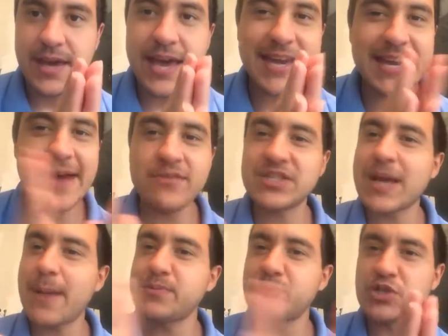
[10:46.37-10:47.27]
He never
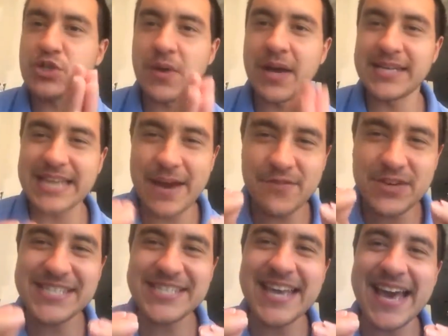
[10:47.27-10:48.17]
stops pursuing us.
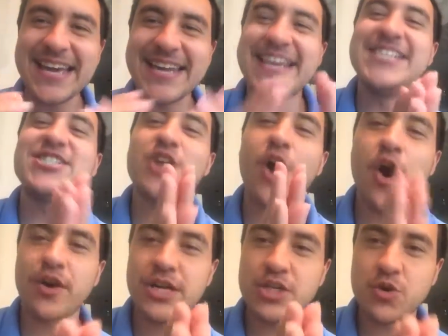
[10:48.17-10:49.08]
Every second he's
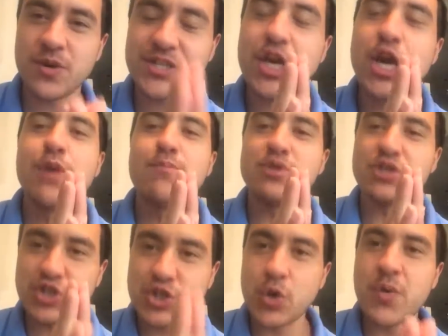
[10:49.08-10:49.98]
talking to us,
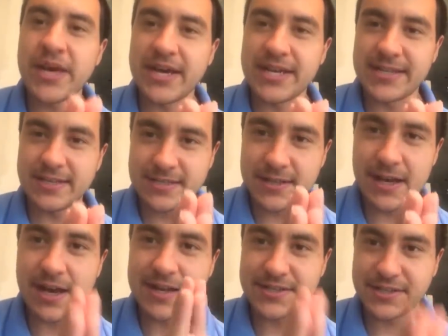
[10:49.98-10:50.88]
pursuing
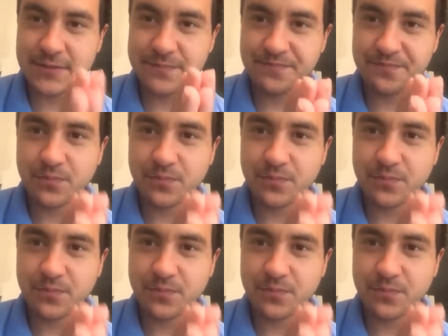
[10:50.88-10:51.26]
us.